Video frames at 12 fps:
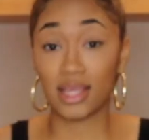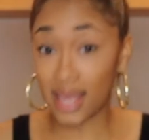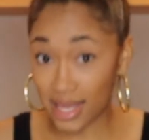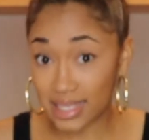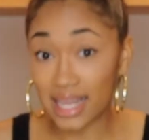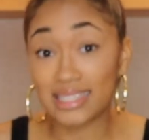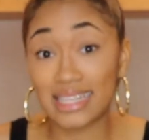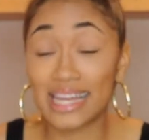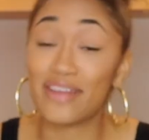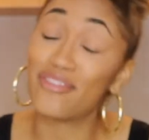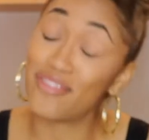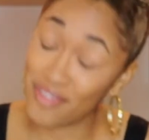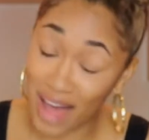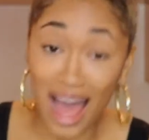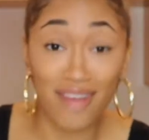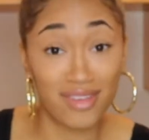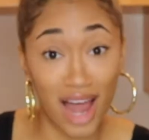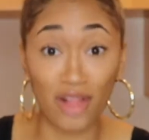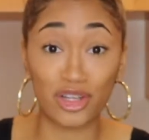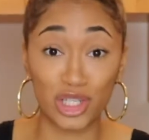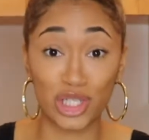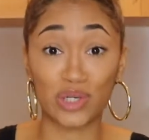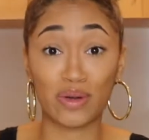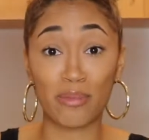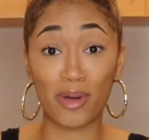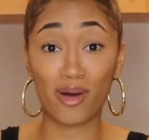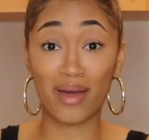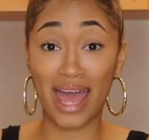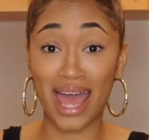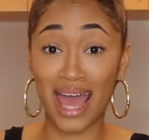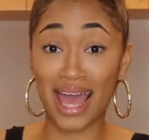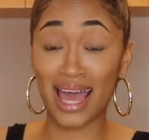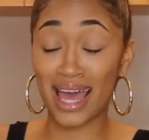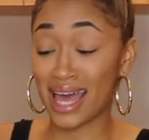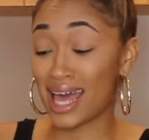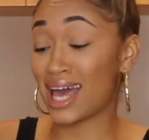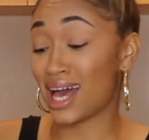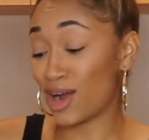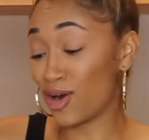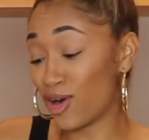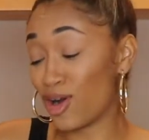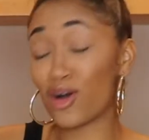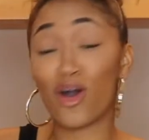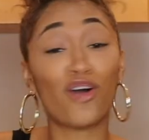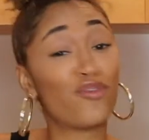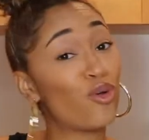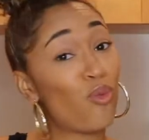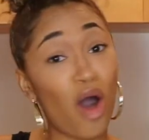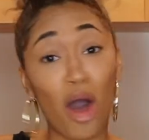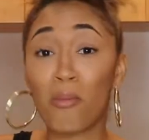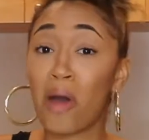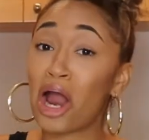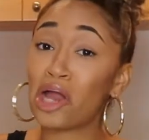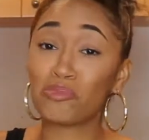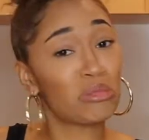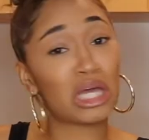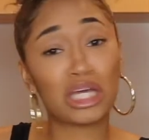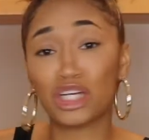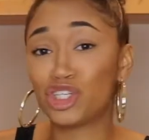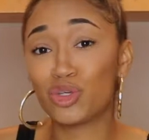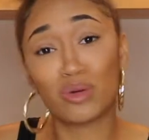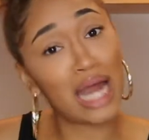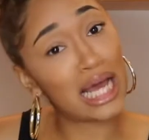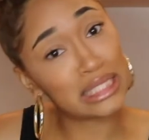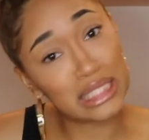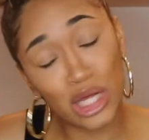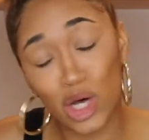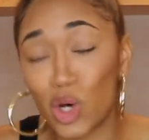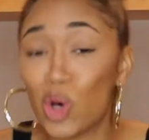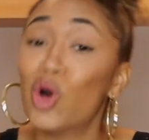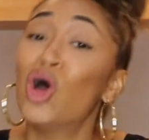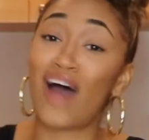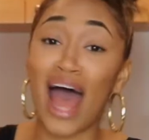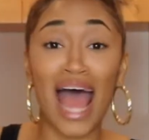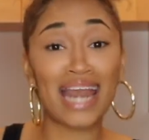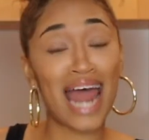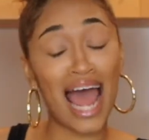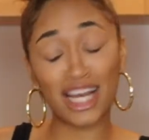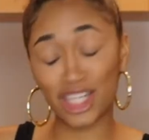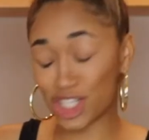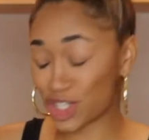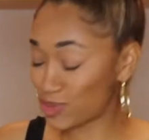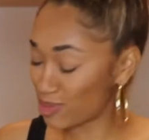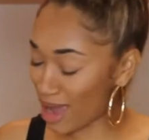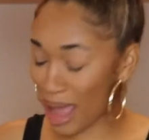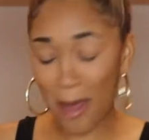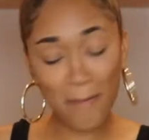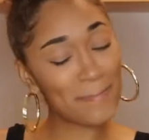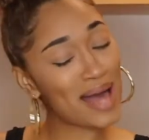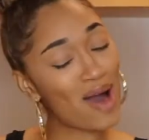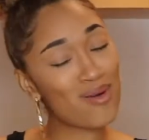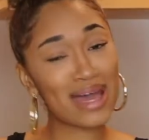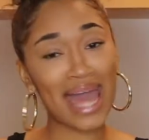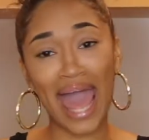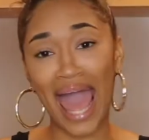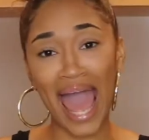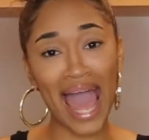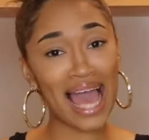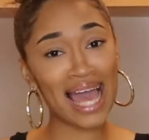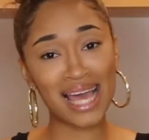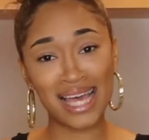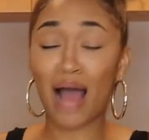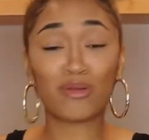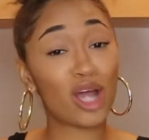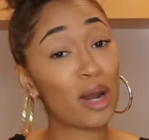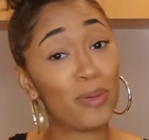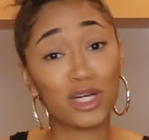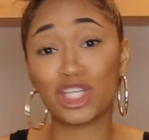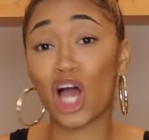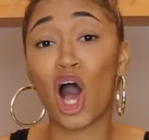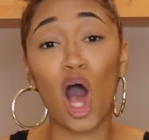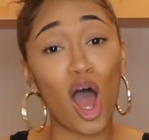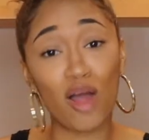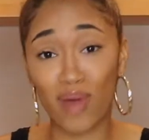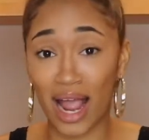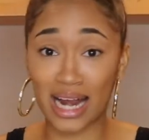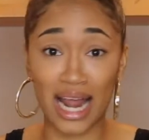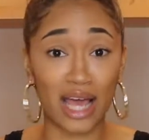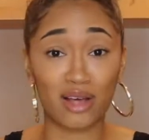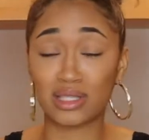Yes, I said $5 shrimp, okay? Girl, go over to Walmart, get you a nice little $5 shrimp, okay? I'm trying to put y'all on right now,